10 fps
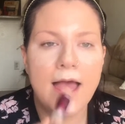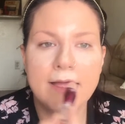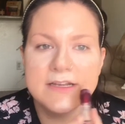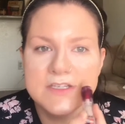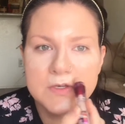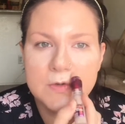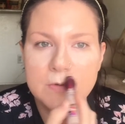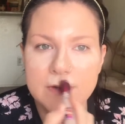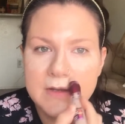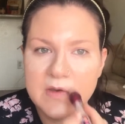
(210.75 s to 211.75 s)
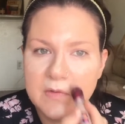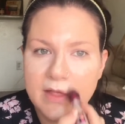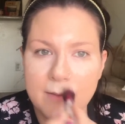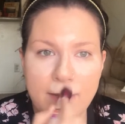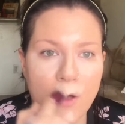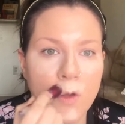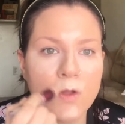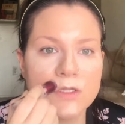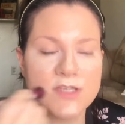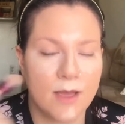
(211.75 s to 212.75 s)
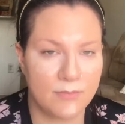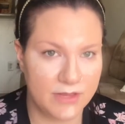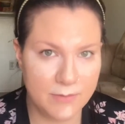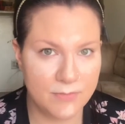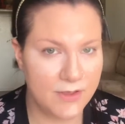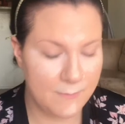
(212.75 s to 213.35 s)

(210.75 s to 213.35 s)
I do like my whole top lip,